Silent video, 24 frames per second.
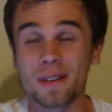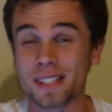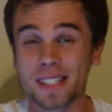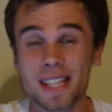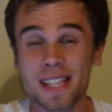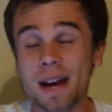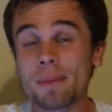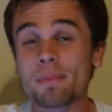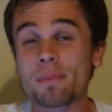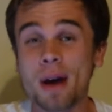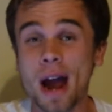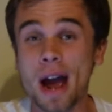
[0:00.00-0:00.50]

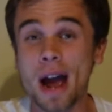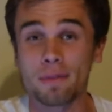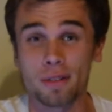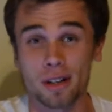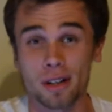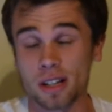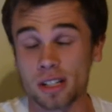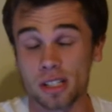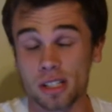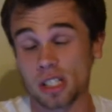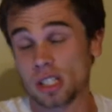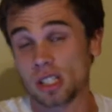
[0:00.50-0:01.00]
Sam Bradford,
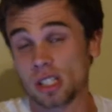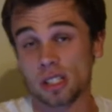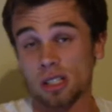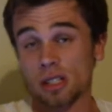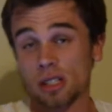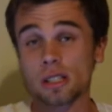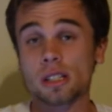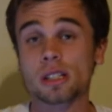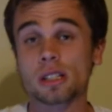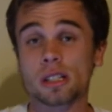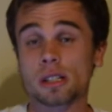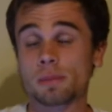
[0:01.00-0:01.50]
because he's
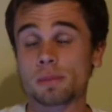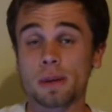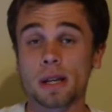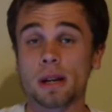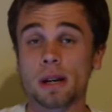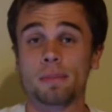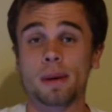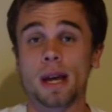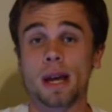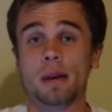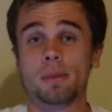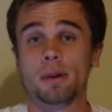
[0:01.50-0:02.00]
just being a
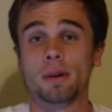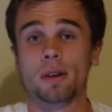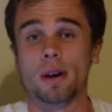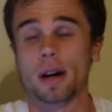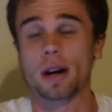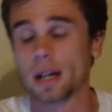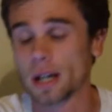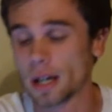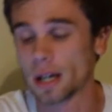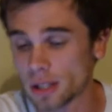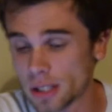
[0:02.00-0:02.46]
baby right now.